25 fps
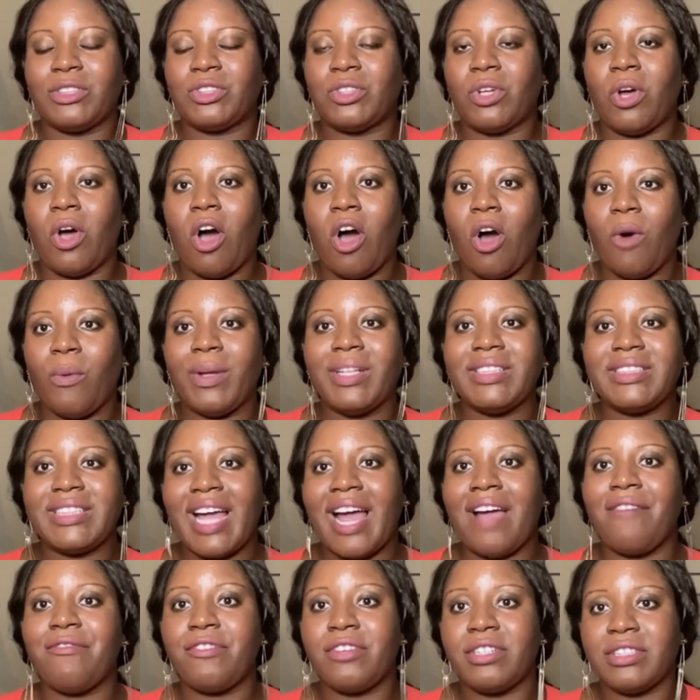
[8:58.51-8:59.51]
So always
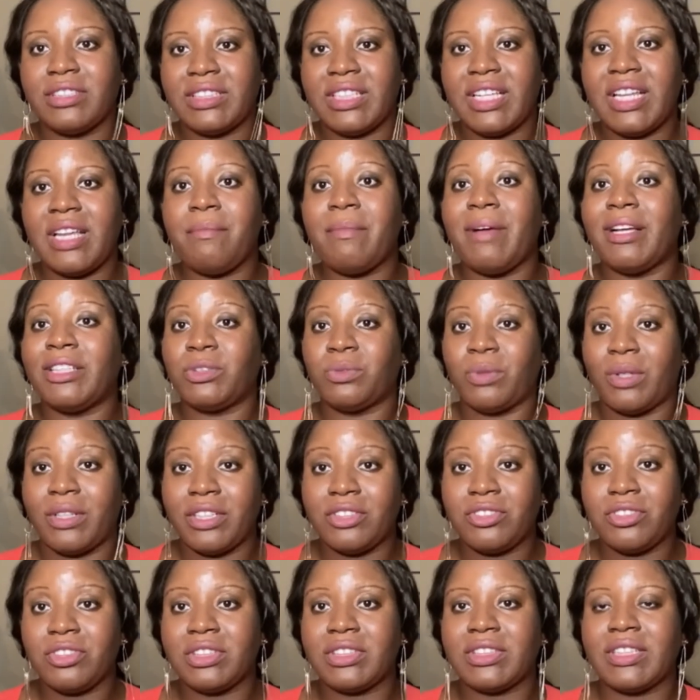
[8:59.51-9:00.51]
have your team as well
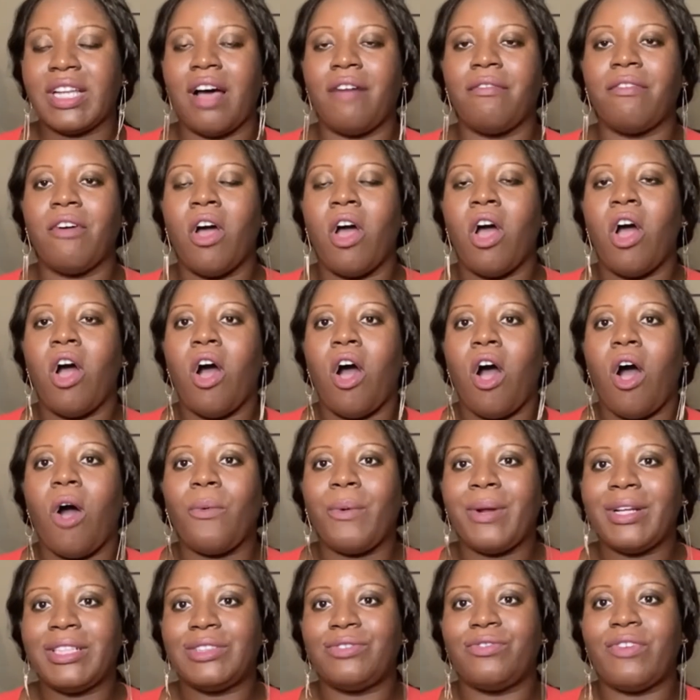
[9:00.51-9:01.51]
as yourself
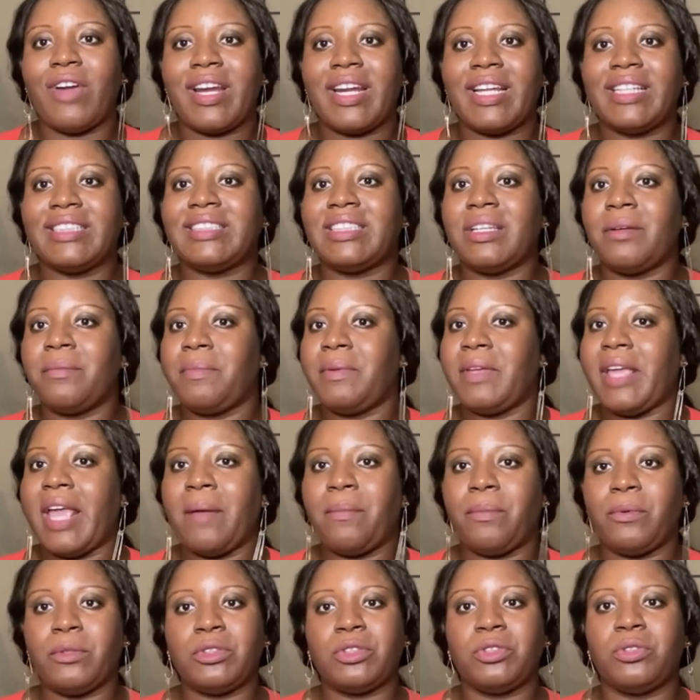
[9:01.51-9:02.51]
always ready to be
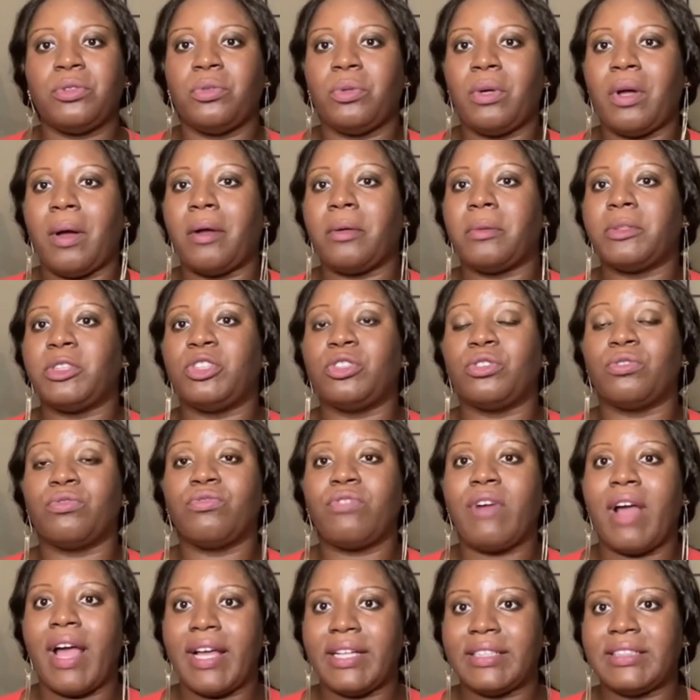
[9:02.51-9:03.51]
able to
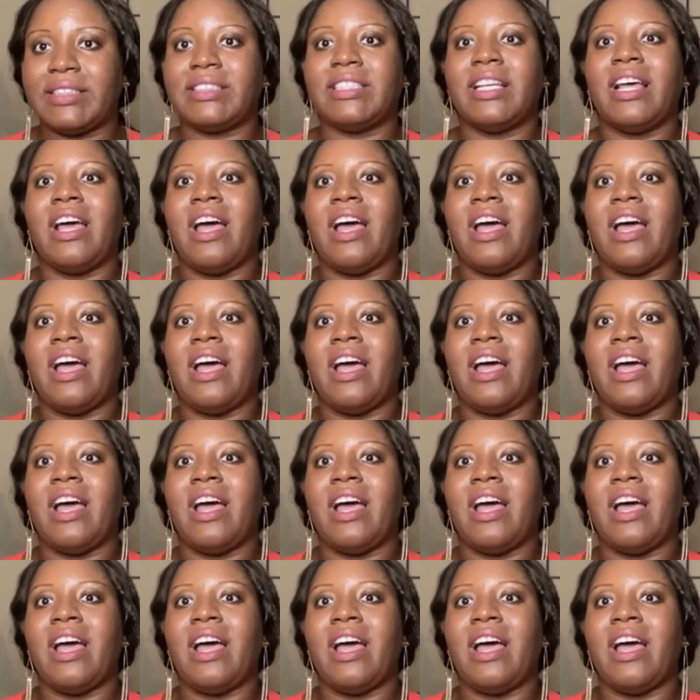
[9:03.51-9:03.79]
address